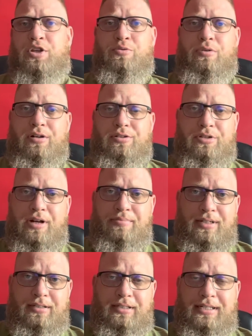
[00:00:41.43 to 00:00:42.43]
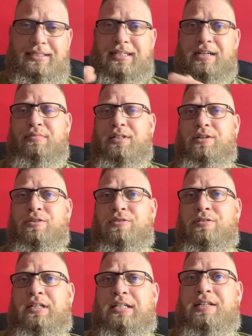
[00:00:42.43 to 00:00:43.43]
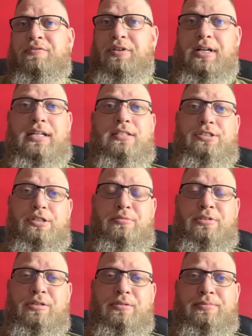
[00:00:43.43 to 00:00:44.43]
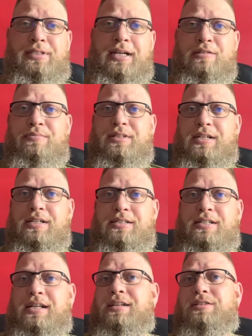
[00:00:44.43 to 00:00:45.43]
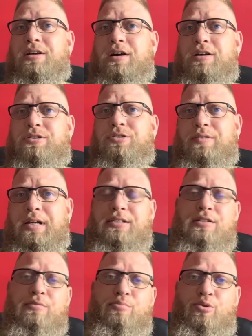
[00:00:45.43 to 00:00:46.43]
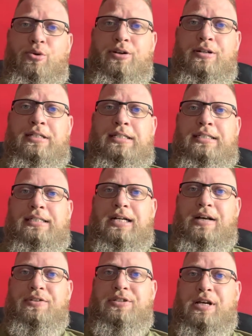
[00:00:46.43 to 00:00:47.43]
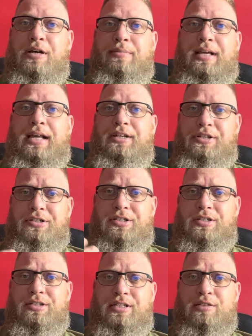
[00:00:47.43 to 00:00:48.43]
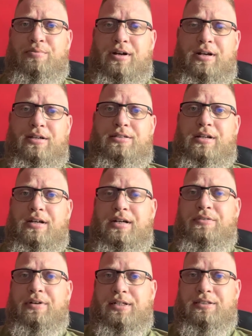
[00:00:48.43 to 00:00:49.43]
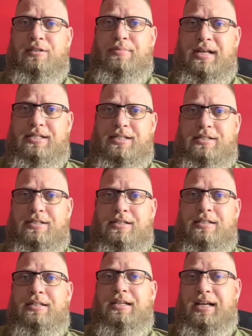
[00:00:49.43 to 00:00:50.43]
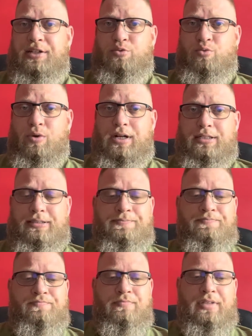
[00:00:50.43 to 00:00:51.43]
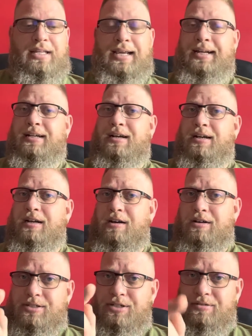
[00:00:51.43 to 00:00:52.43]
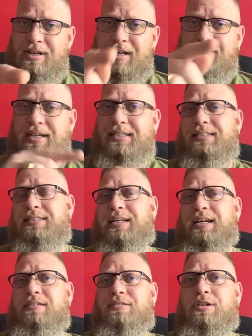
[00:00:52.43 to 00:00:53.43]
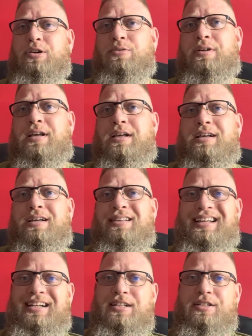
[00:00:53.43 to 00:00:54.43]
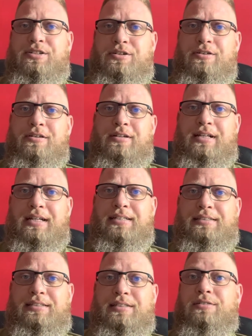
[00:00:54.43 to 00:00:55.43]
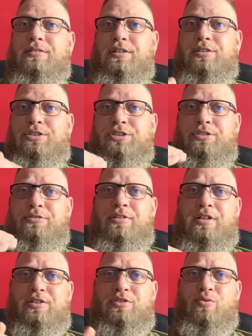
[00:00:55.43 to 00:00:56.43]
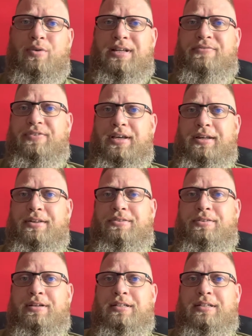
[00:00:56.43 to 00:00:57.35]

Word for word: who I'll drop a link down below for his YouTube channel because he is also a supporter of this company and uses his products on a regular basis as well. And I also have a discount code that is good until June 25th